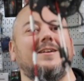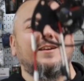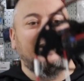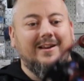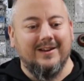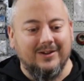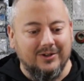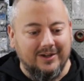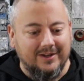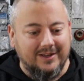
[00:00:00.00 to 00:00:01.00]
Nah,
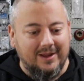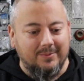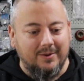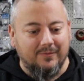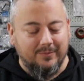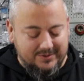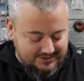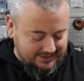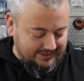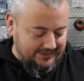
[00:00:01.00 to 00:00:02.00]
looking at the cam timer from this
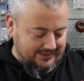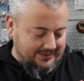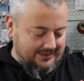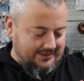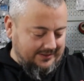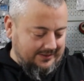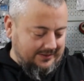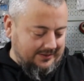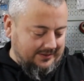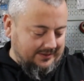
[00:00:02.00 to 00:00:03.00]
side,
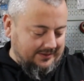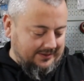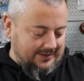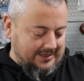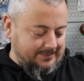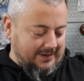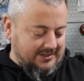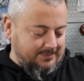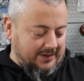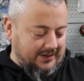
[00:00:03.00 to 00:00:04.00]
that's about
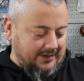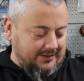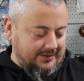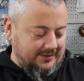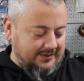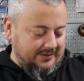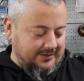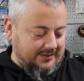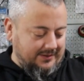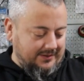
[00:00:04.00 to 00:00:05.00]
spot on.
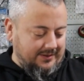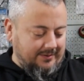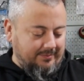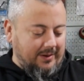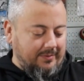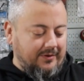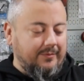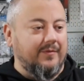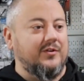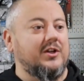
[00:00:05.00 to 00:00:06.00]
Maybe a little
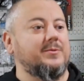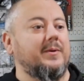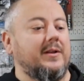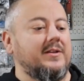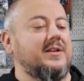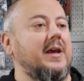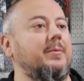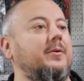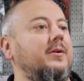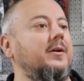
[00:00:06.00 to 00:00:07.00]
bit of adjustment on this
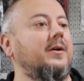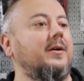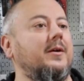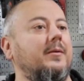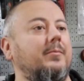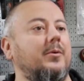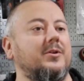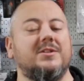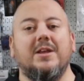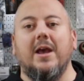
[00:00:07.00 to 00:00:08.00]
cable, but
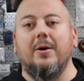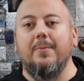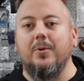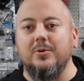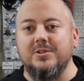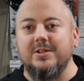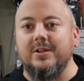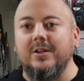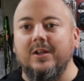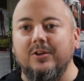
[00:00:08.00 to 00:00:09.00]
we'll see how it pulls in
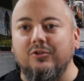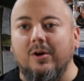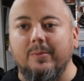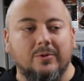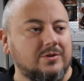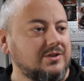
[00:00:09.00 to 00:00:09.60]
the drawboard.